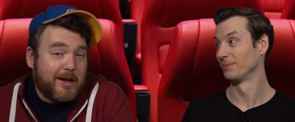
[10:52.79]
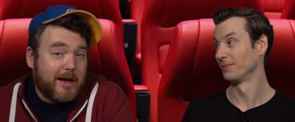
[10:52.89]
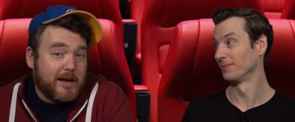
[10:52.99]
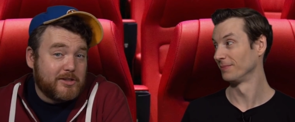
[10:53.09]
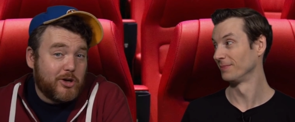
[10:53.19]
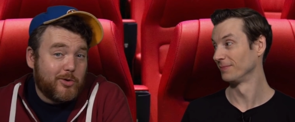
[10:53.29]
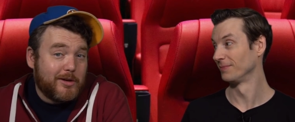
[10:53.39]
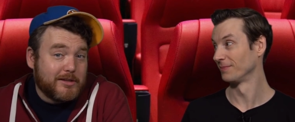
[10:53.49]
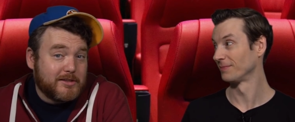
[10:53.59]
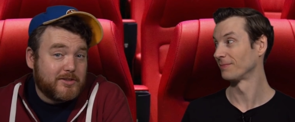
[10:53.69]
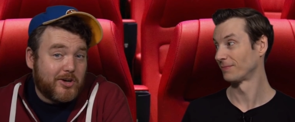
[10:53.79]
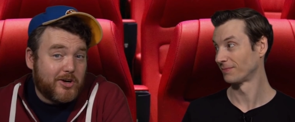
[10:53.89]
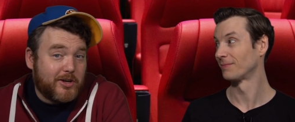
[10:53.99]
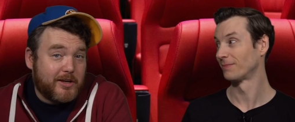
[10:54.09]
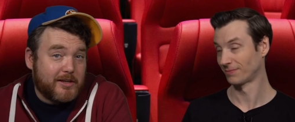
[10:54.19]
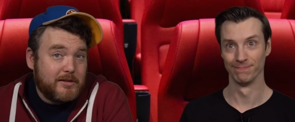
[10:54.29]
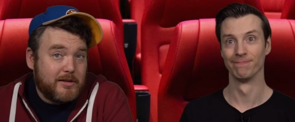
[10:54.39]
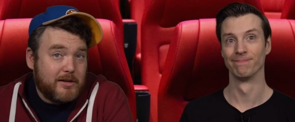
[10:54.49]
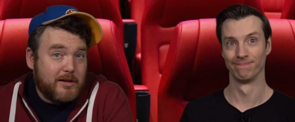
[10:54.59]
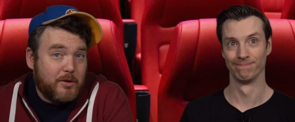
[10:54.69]
Speaker 1: Kai totally started it
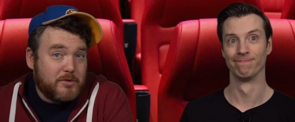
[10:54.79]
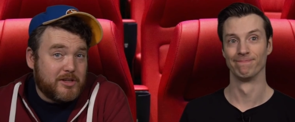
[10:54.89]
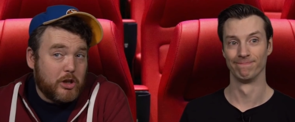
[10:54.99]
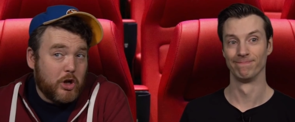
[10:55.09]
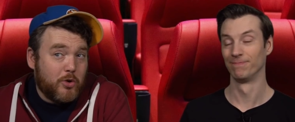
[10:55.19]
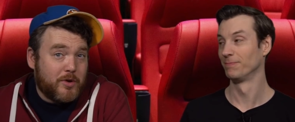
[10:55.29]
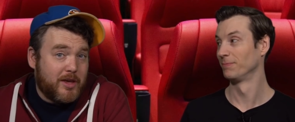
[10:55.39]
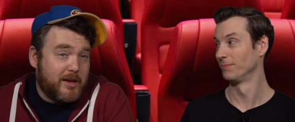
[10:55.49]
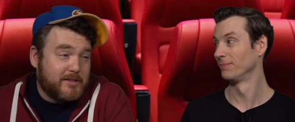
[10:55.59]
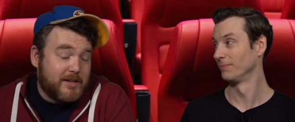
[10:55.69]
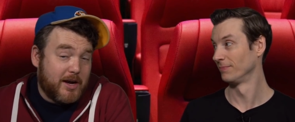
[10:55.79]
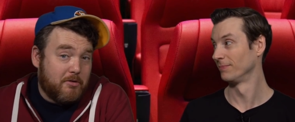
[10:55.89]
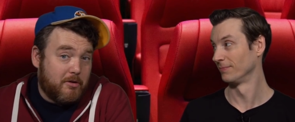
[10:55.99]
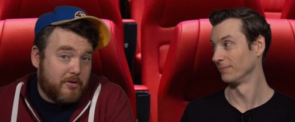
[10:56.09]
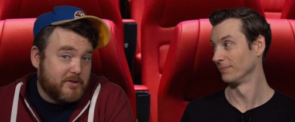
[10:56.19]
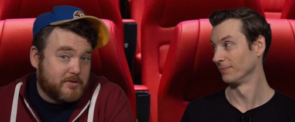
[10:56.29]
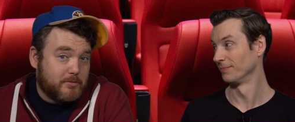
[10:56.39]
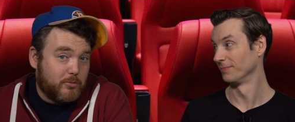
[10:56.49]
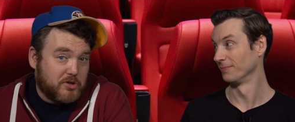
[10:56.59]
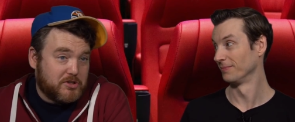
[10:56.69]
it was a low key
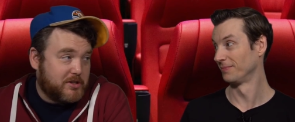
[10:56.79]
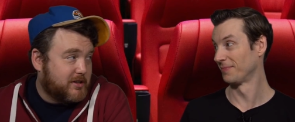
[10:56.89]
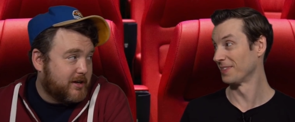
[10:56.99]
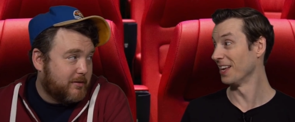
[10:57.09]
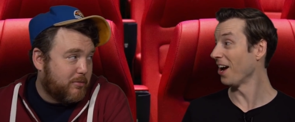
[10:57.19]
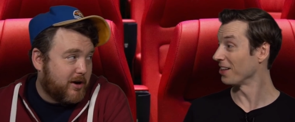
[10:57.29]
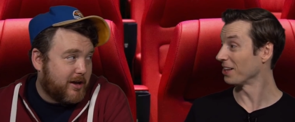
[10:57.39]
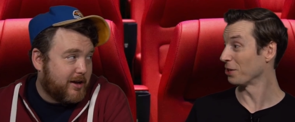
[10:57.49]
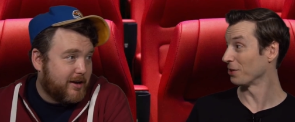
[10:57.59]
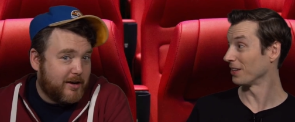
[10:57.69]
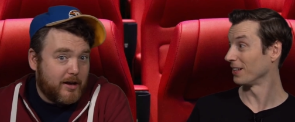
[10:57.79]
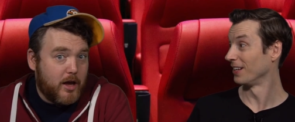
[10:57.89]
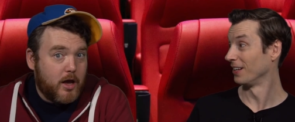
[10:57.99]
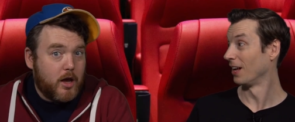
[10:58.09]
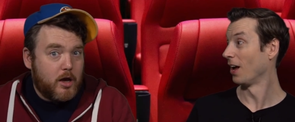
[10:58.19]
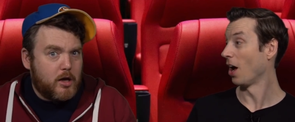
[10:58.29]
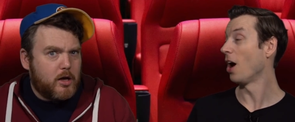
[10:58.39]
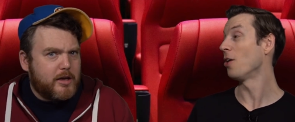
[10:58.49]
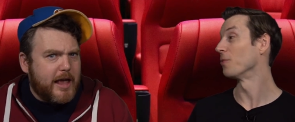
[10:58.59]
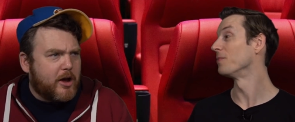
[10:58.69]
terrorism what she did breaking oh, in.
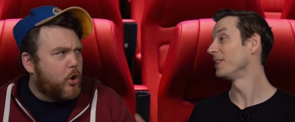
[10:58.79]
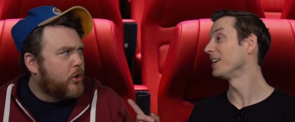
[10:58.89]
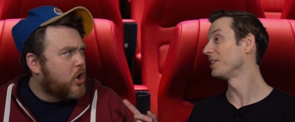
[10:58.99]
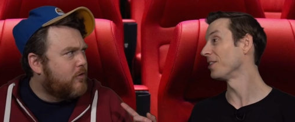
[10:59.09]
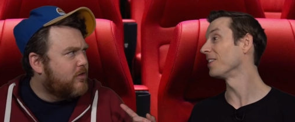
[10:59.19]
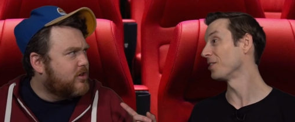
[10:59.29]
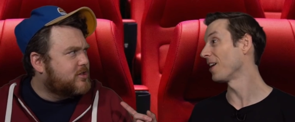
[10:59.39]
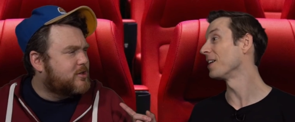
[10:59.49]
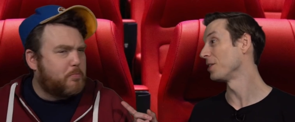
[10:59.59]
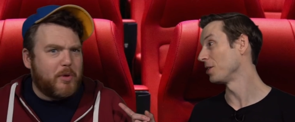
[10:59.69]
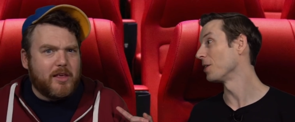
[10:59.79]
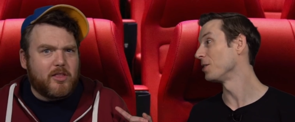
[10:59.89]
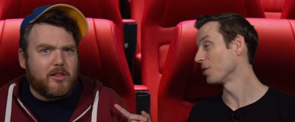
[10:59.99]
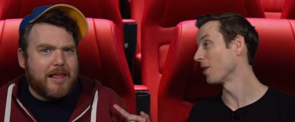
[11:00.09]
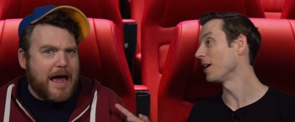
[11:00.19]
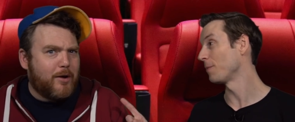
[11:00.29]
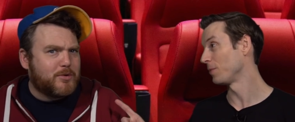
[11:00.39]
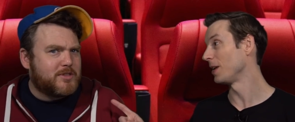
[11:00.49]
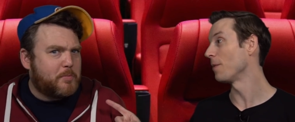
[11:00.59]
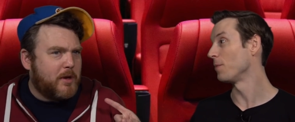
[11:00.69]
Speaker 2: Oh yeah, going over the right. the loudspeaker. Right.
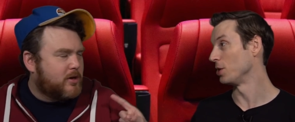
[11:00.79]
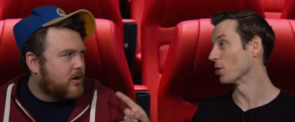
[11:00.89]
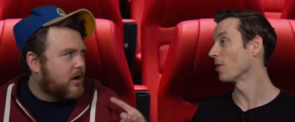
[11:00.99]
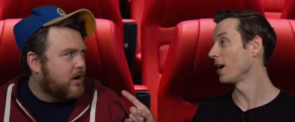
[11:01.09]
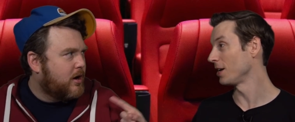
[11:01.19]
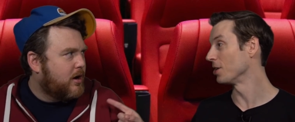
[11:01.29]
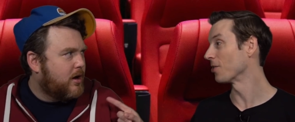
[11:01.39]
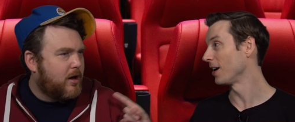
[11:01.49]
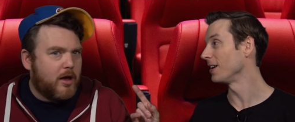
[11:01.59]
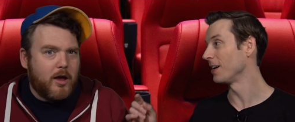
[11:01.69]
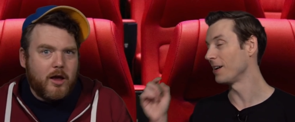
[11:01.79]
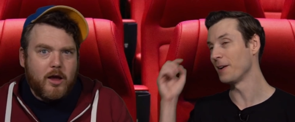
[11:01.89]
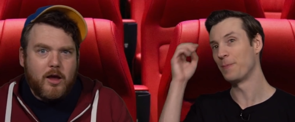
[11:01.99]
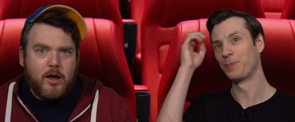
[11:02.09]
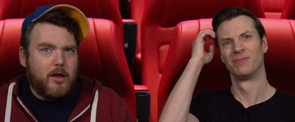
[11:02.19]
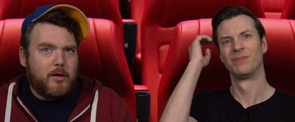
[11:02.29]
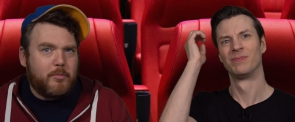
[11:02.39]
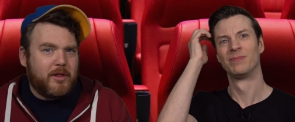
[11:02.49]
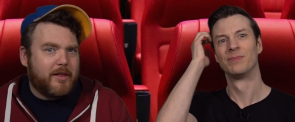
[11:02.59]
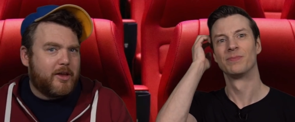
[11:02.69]
Yep, you're right.
Speaker 1: You're right. Yeah, yeah. And
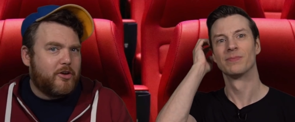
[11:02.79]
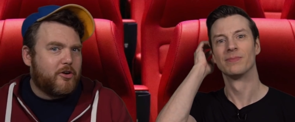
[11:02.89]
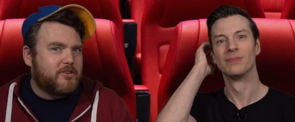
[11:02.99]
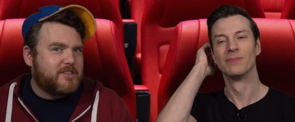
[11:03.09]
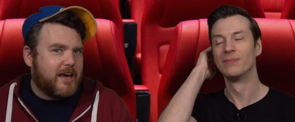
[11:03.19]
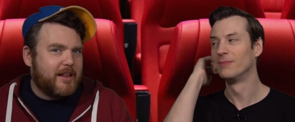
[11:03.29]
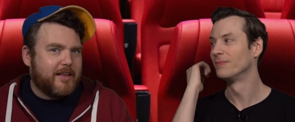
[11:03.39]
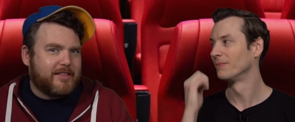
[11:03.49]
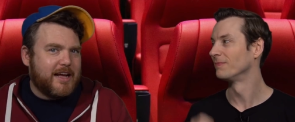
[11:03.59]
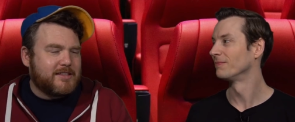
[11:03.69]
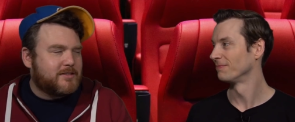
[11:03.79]
being like, "You're dead." Like that's